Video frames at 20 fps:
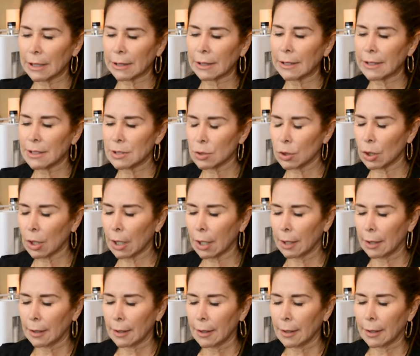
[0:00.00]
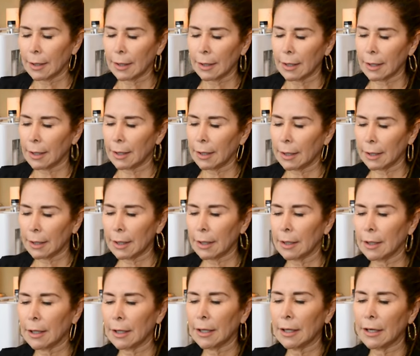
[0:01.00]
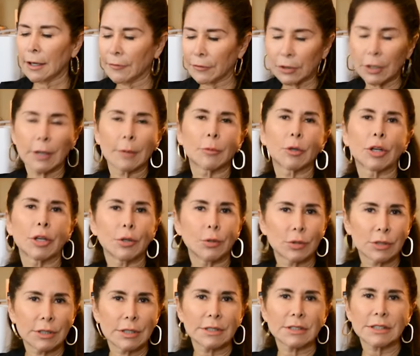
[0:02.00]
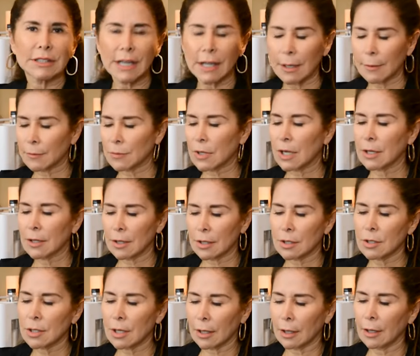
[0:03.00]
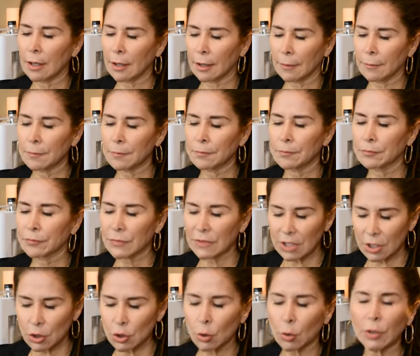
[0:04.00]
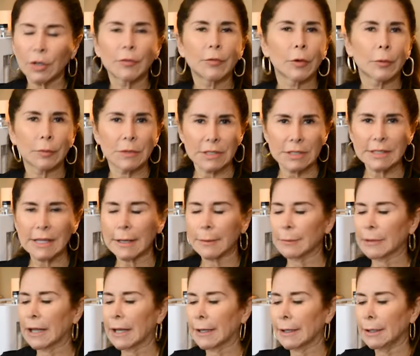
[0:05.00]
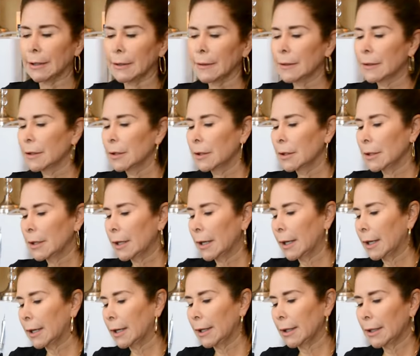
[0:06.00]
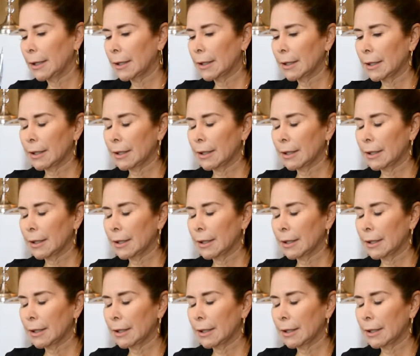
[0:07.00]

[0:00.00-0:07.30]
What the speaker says: cleanser, and after I'm gonna use the same the toner from the same line, and